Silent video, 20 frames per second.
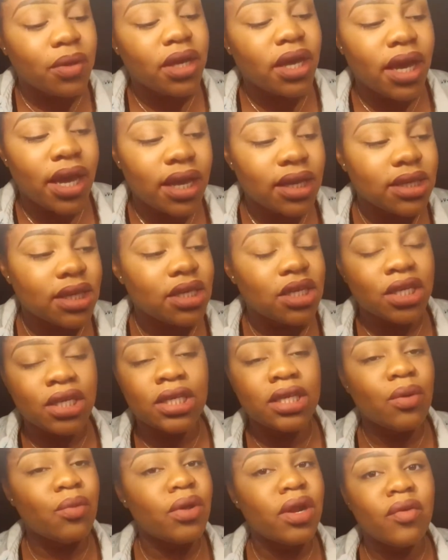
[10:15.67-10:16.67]
he has and
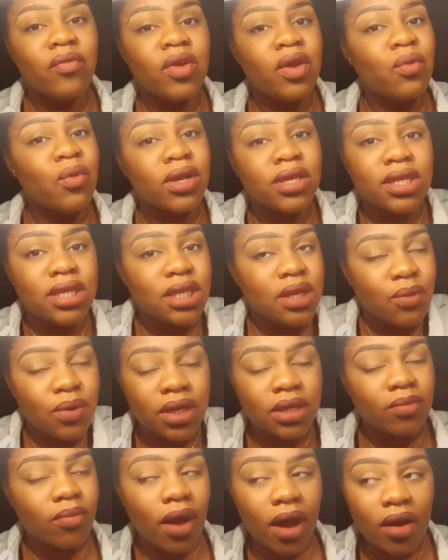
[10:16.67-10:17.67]
just say whatever he wants to say
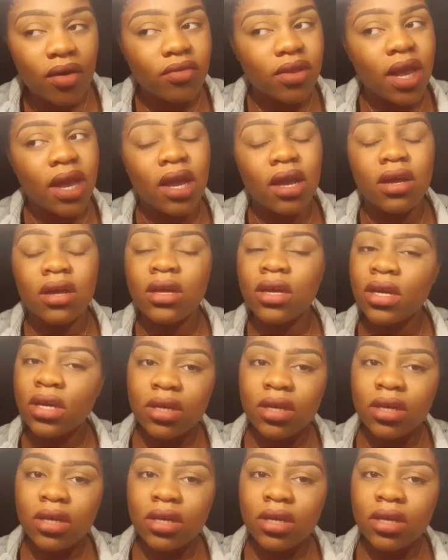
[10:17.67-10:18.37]
with his mouth. Like,